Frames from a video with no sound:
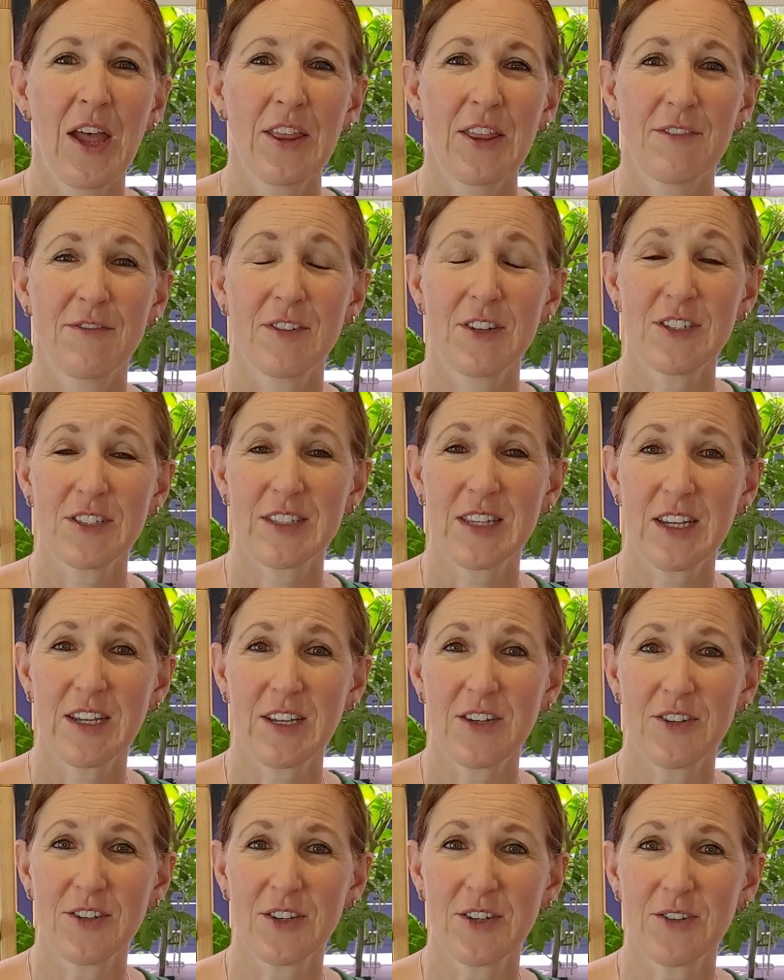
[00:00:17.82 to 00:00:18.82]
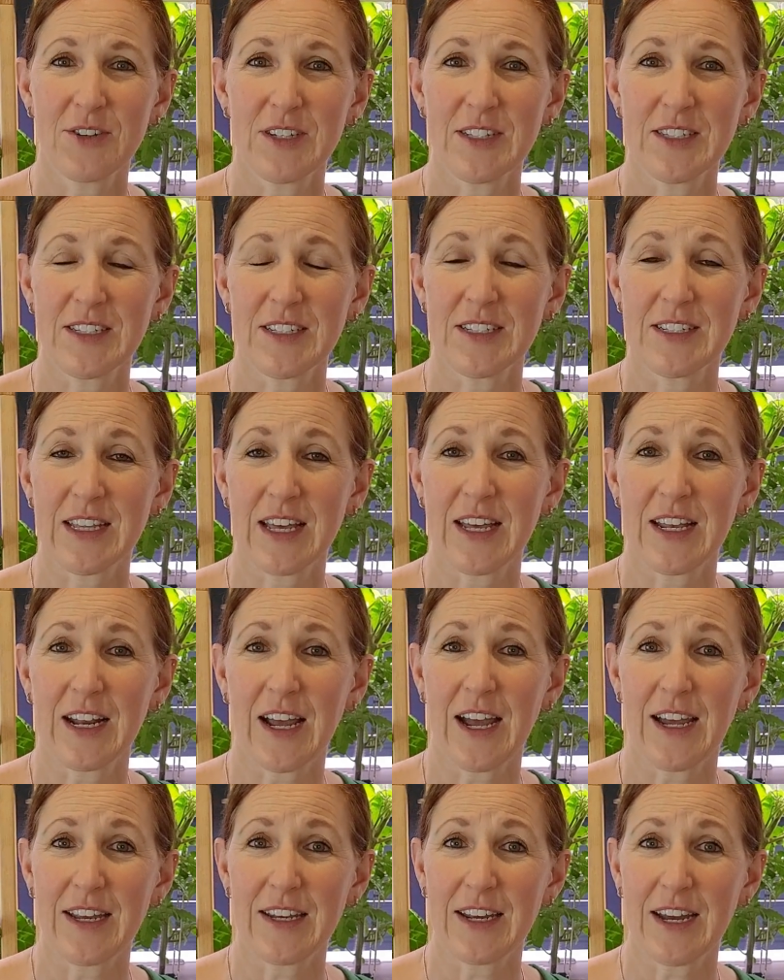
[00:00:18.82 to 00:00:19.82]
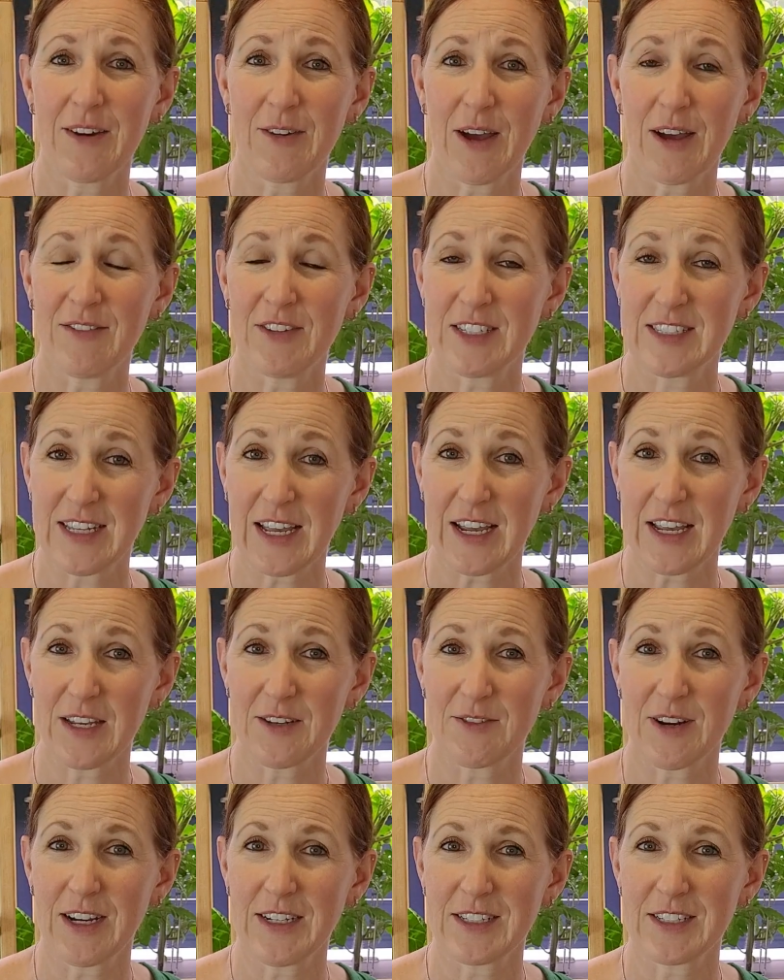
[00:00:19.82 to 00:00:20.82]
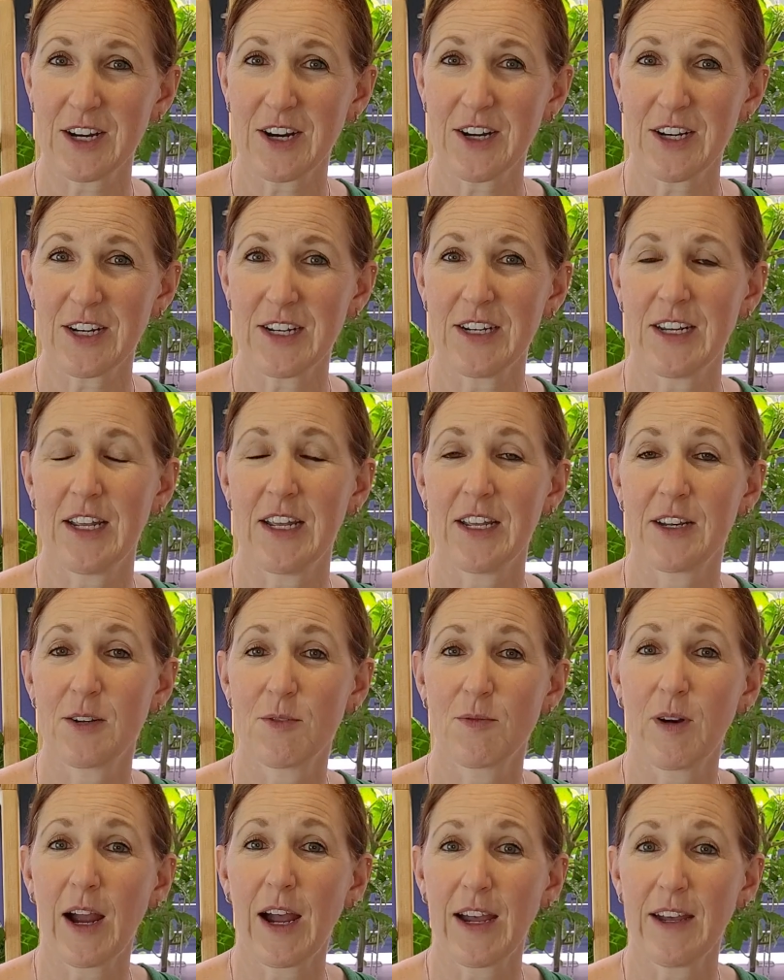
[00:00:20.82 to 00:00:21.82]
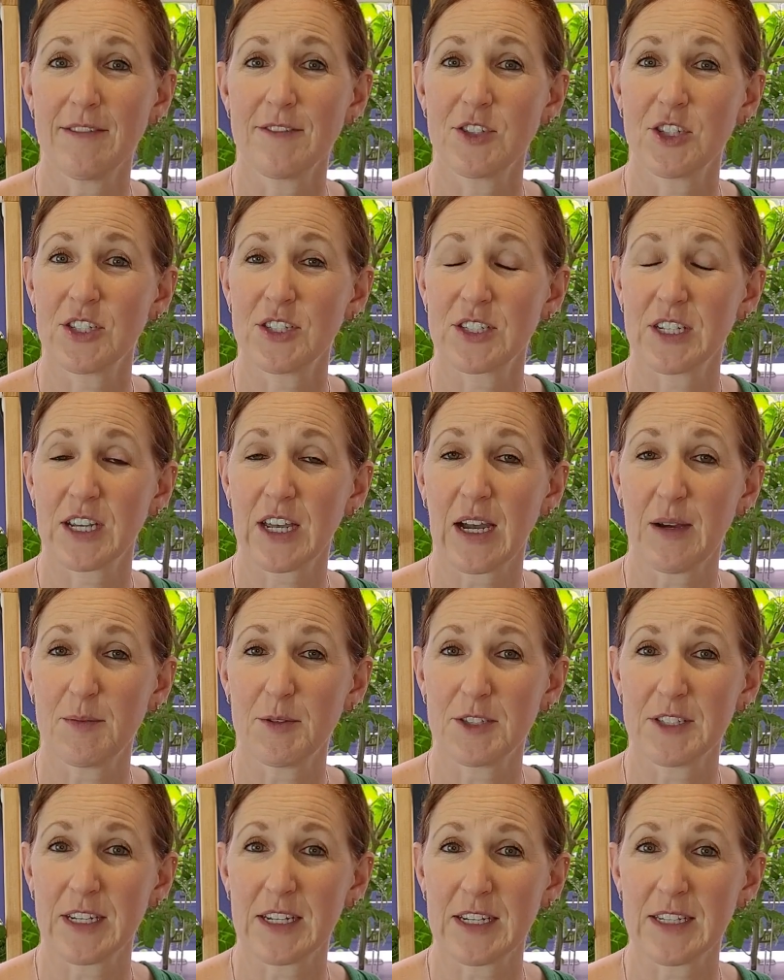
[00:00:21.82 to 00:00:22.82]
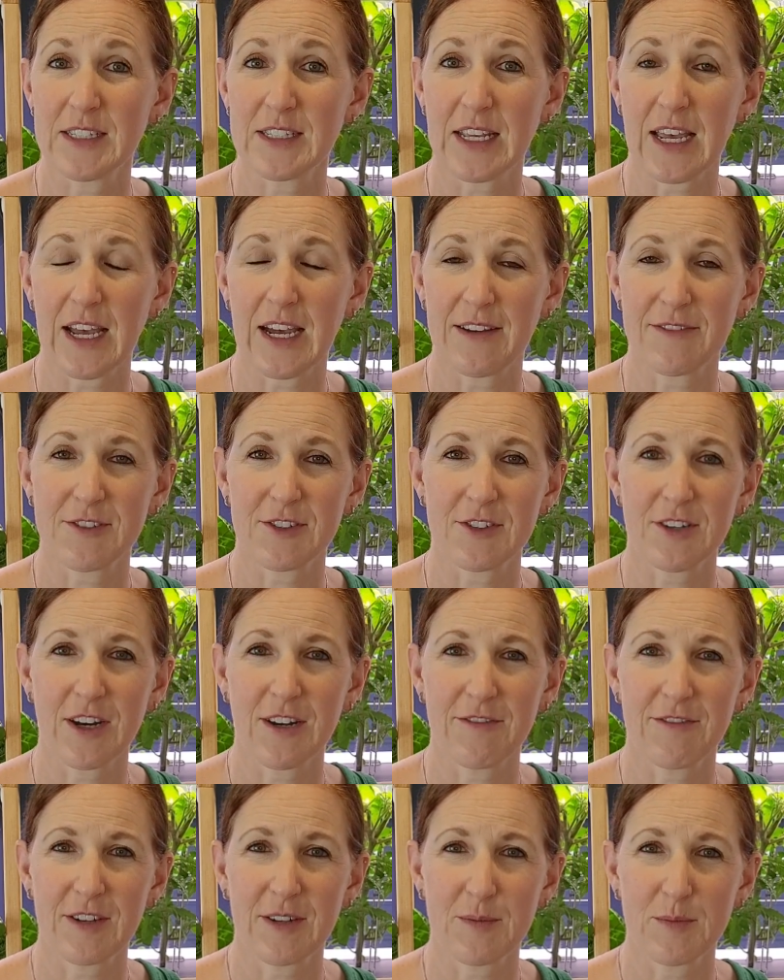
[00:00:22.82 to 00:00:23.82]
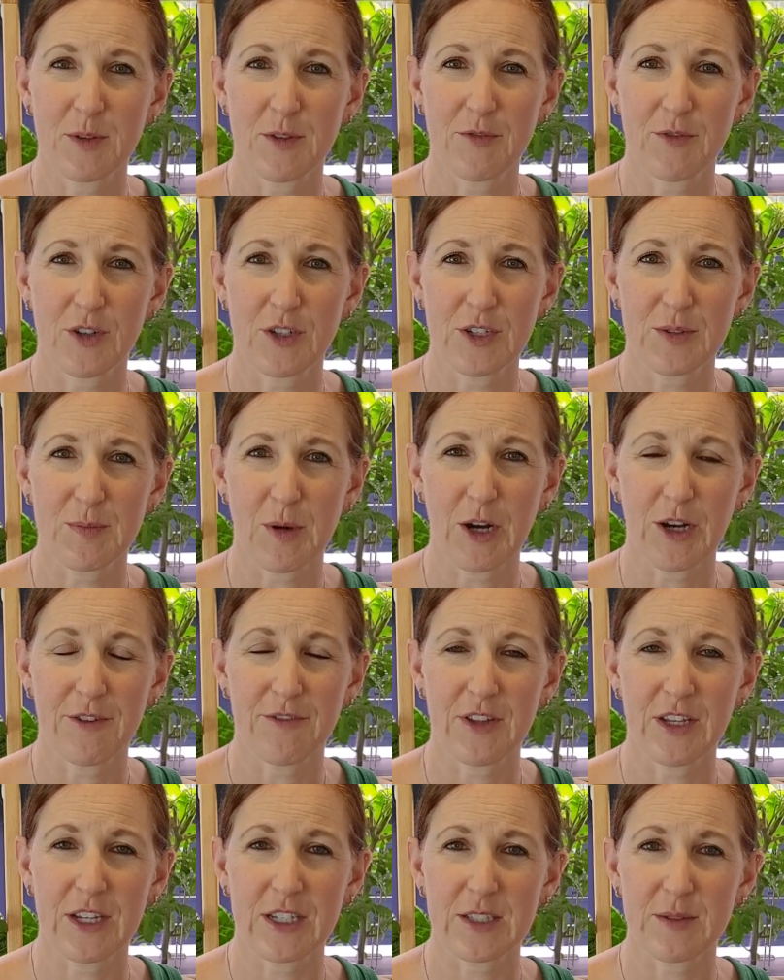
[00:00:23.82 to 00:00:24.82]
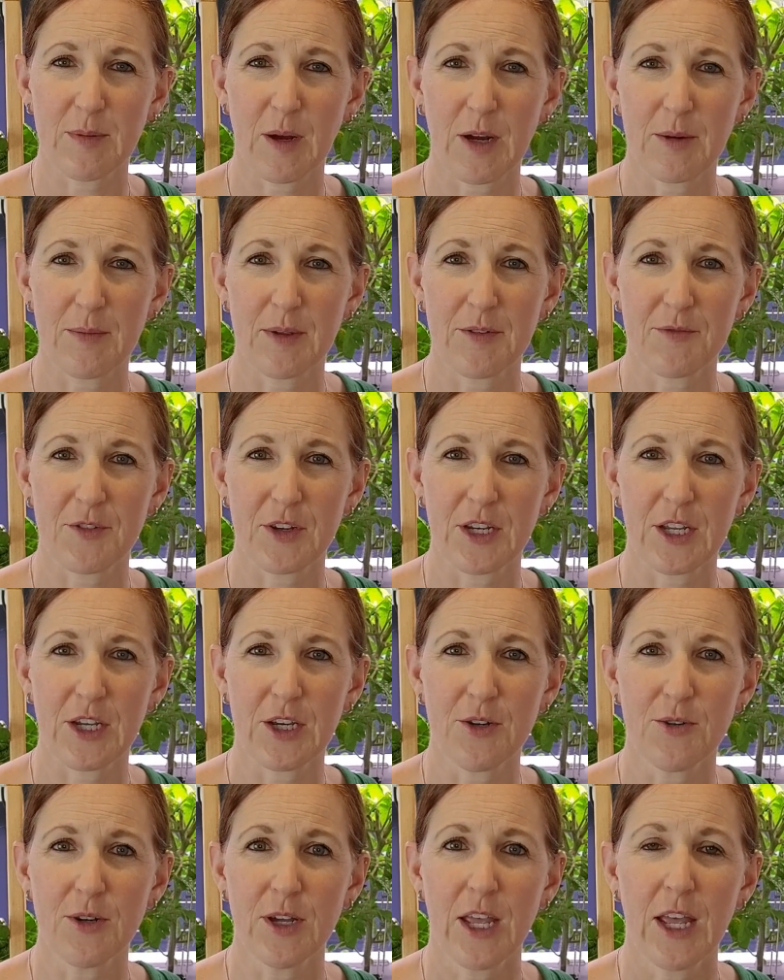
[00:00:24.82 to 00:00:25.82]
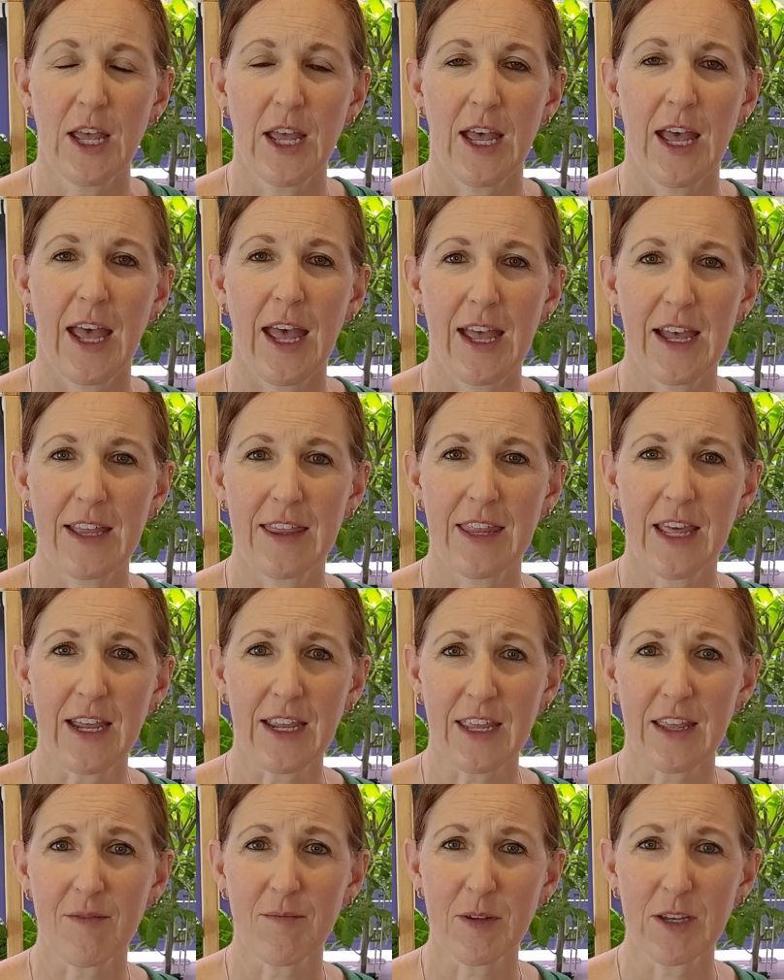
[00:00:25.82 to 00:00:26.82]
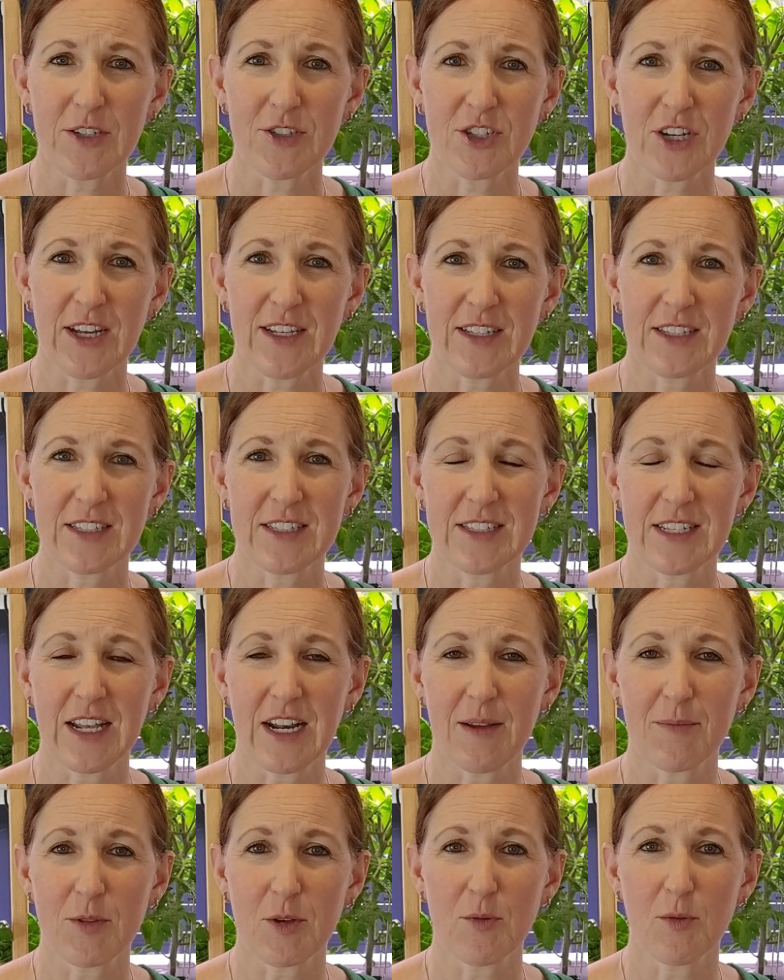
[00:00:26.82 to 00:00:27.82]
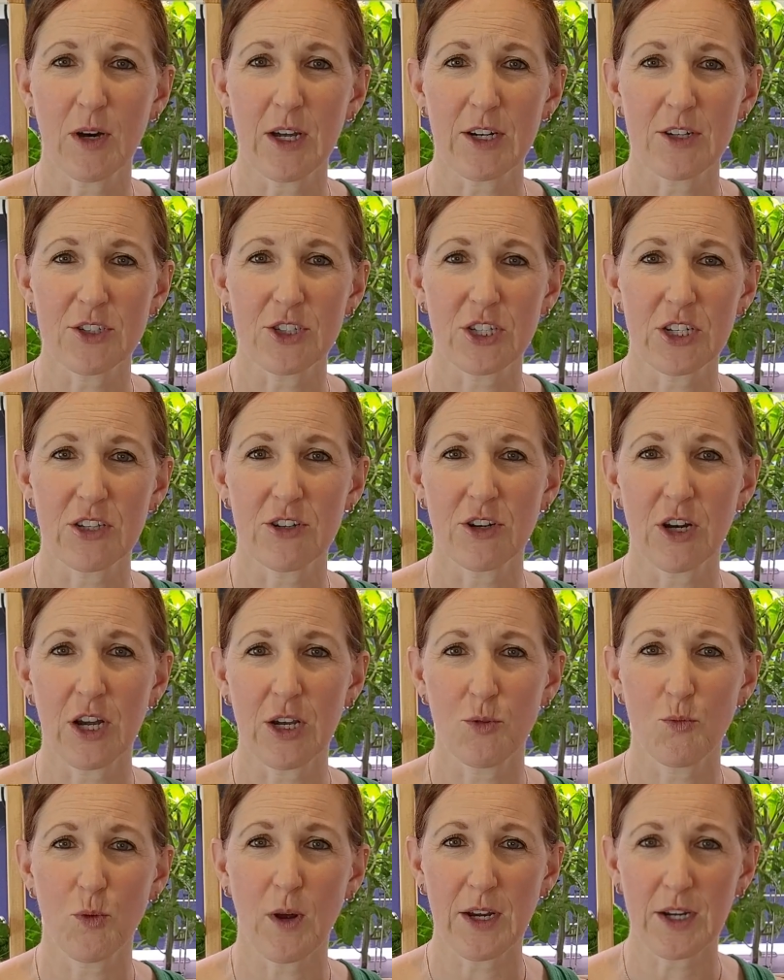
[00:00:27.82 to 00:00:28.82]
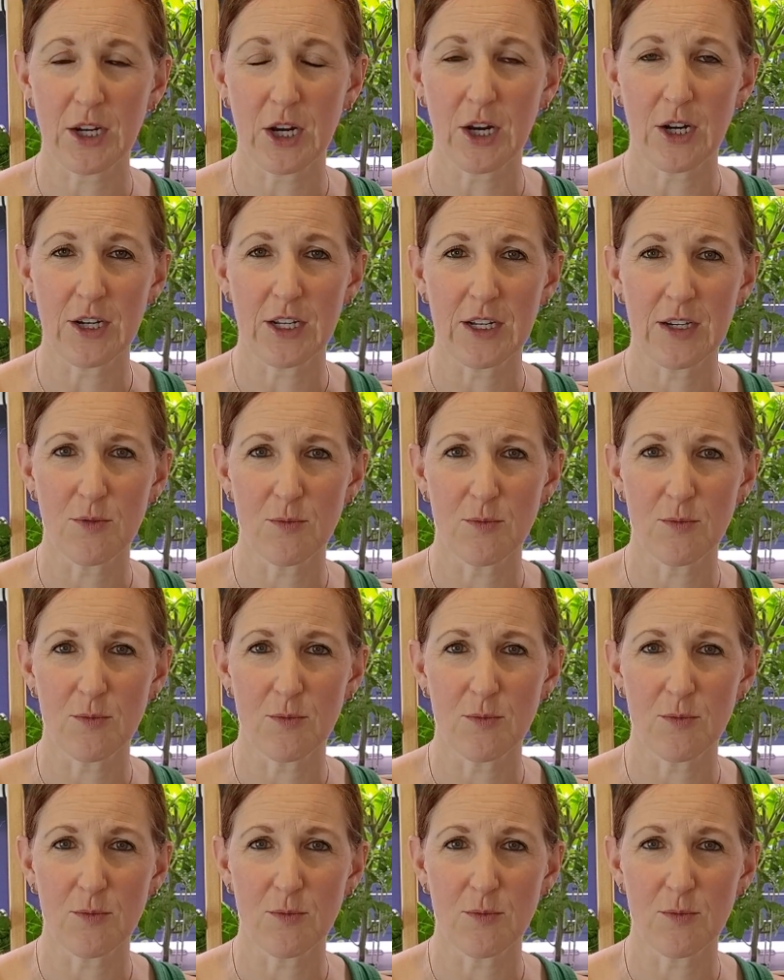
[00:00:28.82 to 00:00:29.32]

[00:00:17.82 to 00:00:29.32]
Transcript: The first thing you'll notice is that I now have a second rise garden. It arrived just a couple days after I filmed the first part of the experiment video, and that gave me a chance to set up the water chiller on one garden